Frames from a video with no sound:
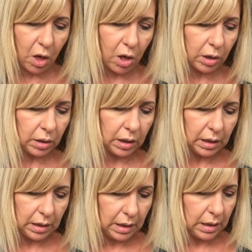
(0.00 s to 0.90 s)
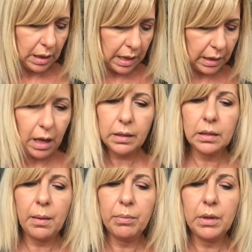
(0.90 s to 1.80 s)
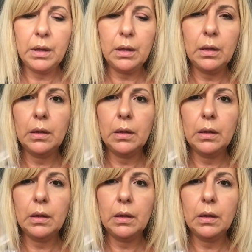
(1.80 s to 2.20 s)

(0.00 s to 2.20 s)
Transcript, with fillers: haul. I got them the